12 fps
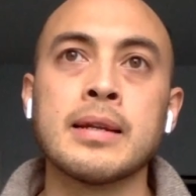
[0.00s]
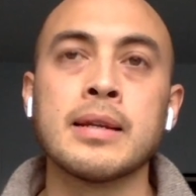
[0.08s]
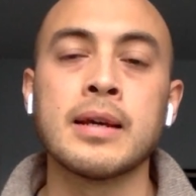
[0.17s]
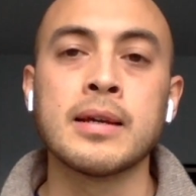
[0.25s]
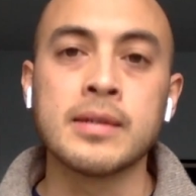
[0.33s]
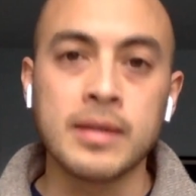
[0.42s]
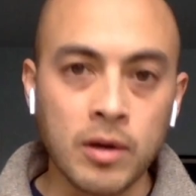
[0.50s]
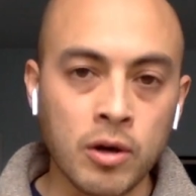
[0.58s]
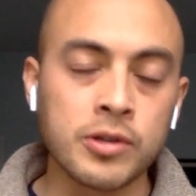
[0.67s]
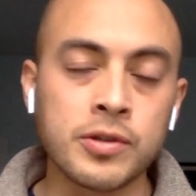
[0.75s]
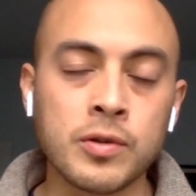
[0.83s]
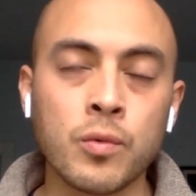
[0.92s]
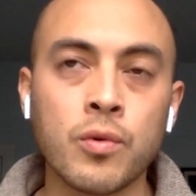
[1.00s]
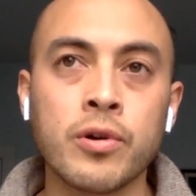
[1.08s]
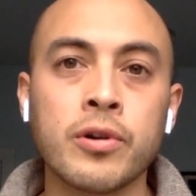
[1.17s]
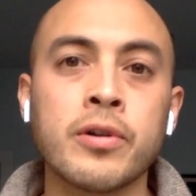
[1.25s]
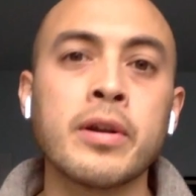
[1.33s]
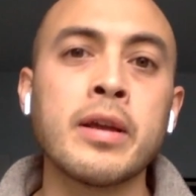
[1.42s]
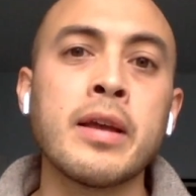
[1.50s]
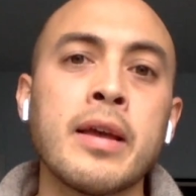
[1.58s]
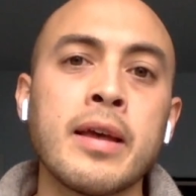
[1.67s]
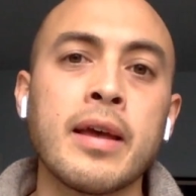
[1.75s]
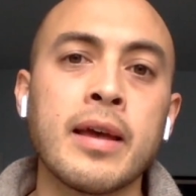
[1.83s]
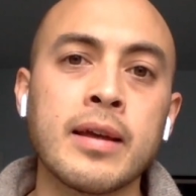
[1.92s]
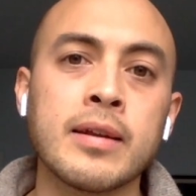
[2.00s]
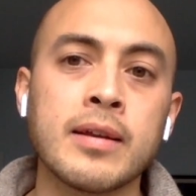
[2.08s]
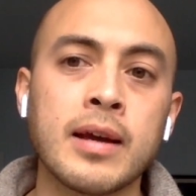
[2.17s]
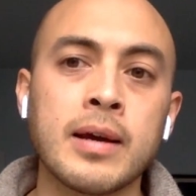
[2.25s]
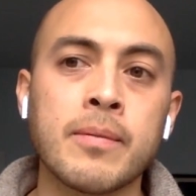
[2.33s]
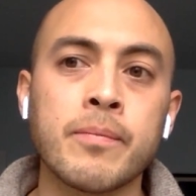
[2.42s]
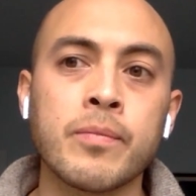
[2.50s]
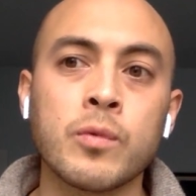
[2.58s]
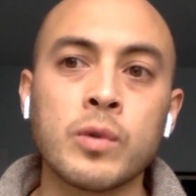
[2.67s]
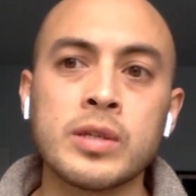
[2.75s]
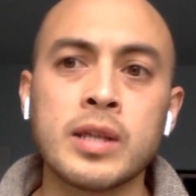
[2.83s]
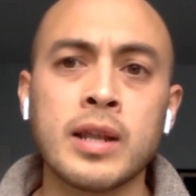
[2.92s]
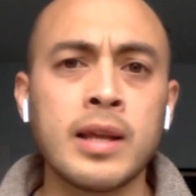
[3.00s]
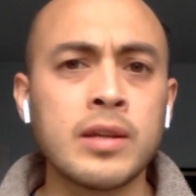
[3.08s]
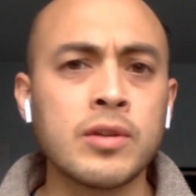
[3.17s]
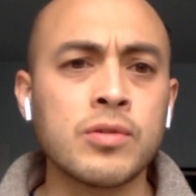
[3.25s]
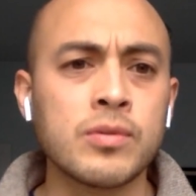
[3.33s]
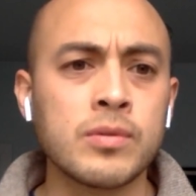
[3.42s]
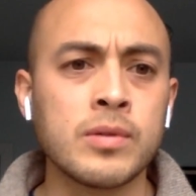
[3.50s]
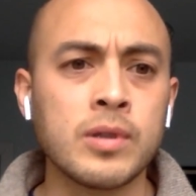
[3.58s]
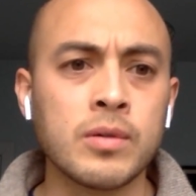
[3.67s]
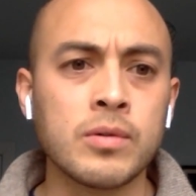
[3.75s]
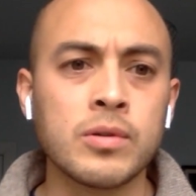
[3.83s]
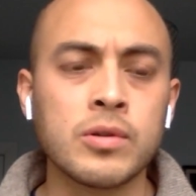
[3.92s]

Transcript: and Austin Warner. And we said, hey, do